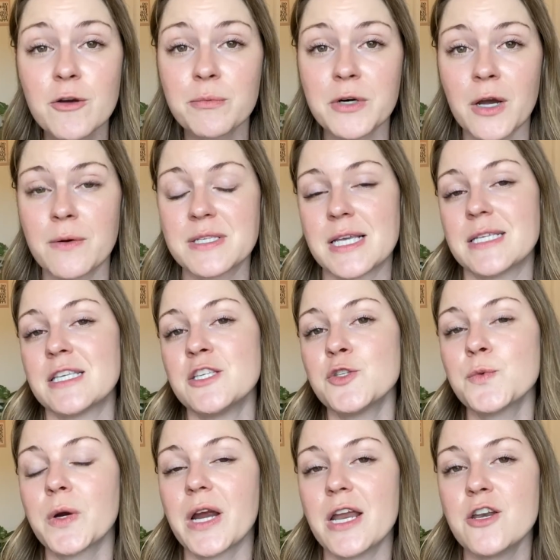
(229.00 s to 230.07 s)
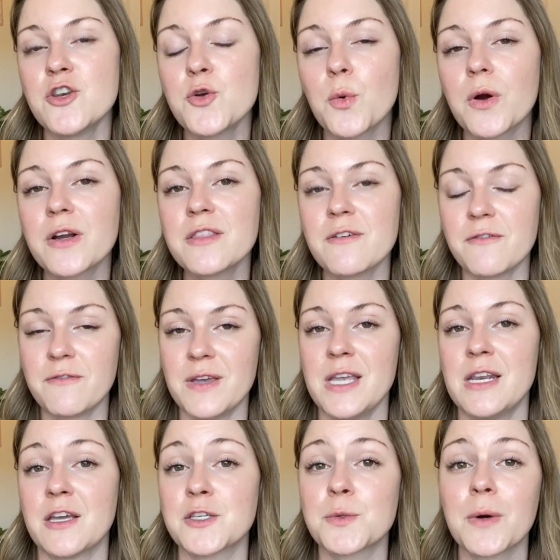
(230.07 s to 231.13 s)
pro is that since we're in North
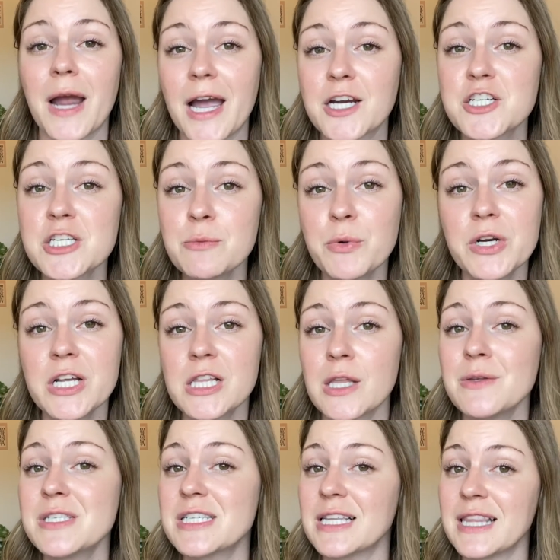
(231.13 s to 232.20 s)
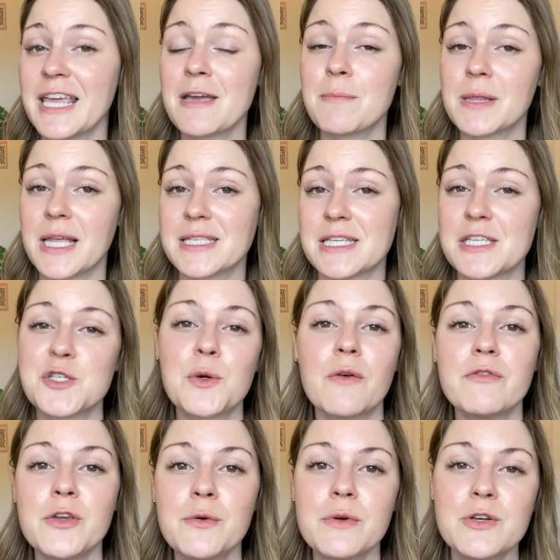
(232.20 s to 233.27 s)
Phoenix, we're actually pretty close to Lake Pleasant, so
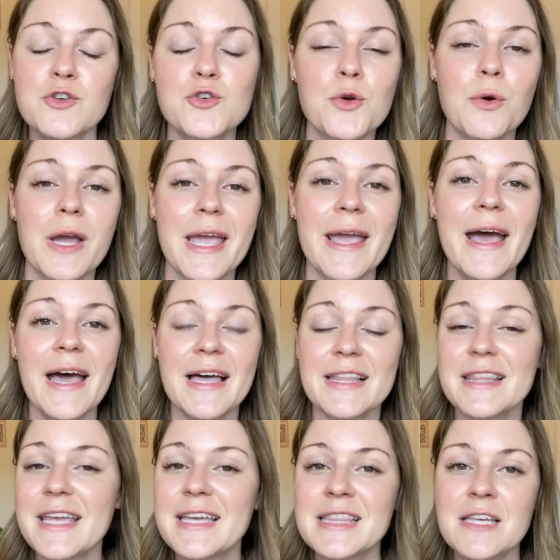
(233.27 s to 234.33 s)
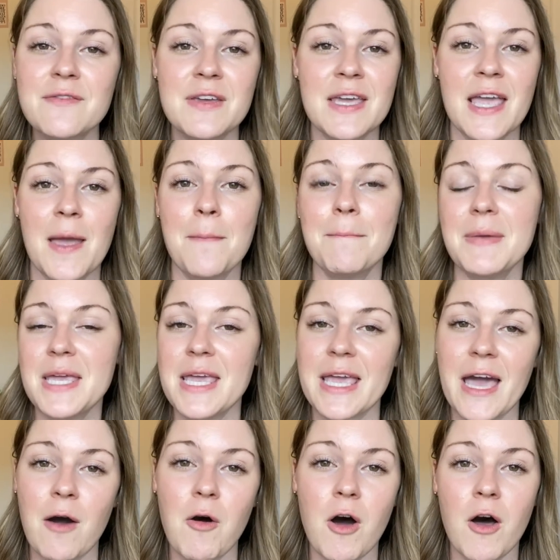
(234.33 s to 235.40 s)
if you enjoy lake living and being
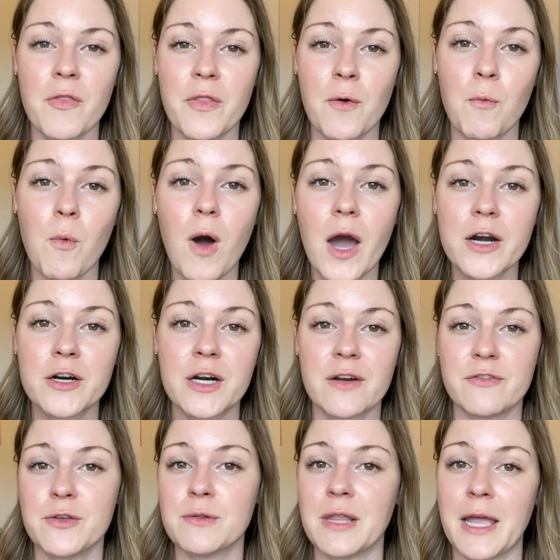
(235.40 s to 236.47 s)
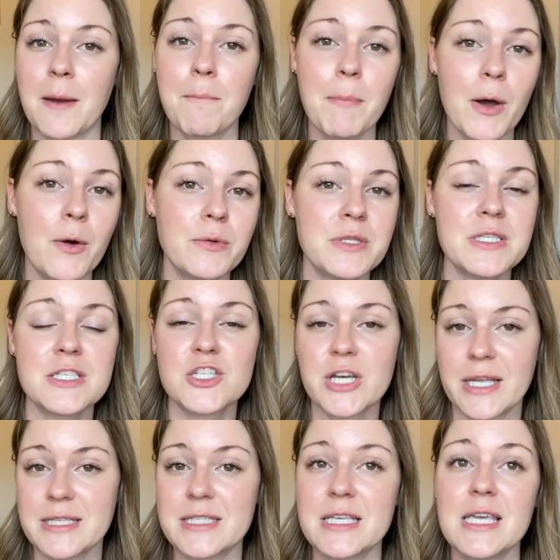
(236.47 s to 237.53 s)
out on the water, if you like boats,
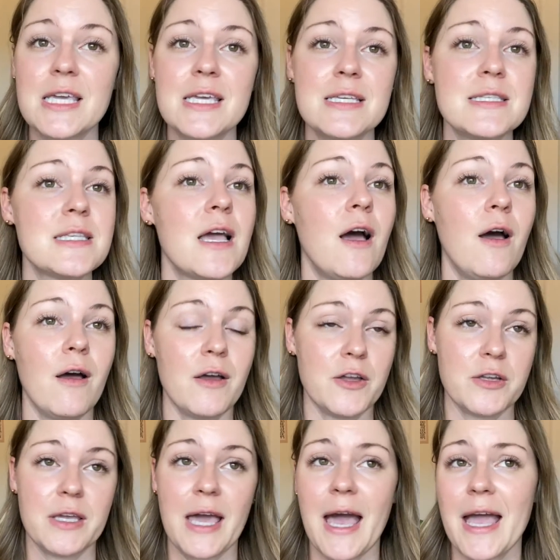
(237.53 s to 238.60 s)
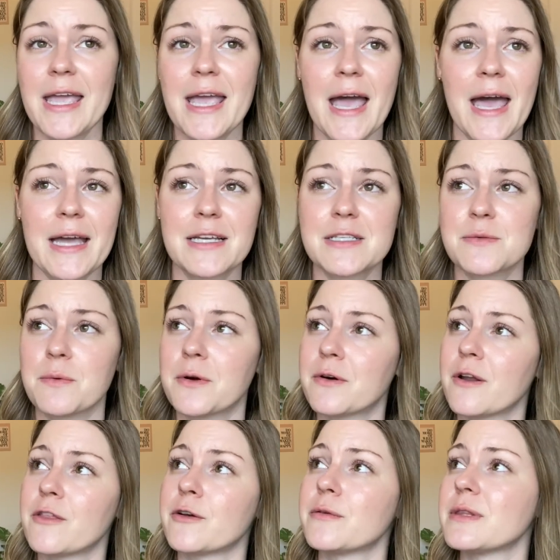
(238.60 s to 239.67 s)
jet skis, kayaks, what are
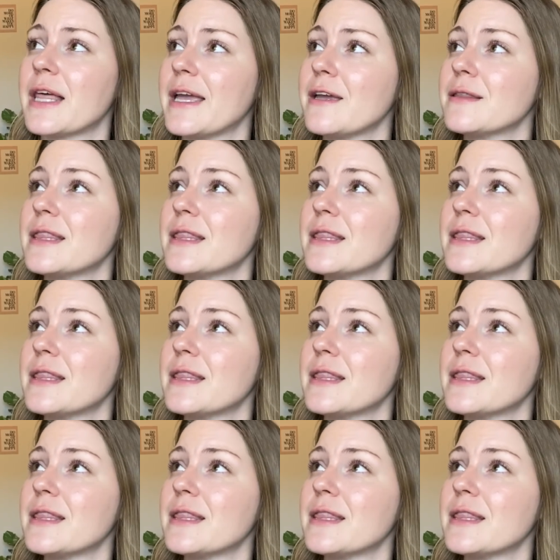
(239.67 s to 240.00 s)
other like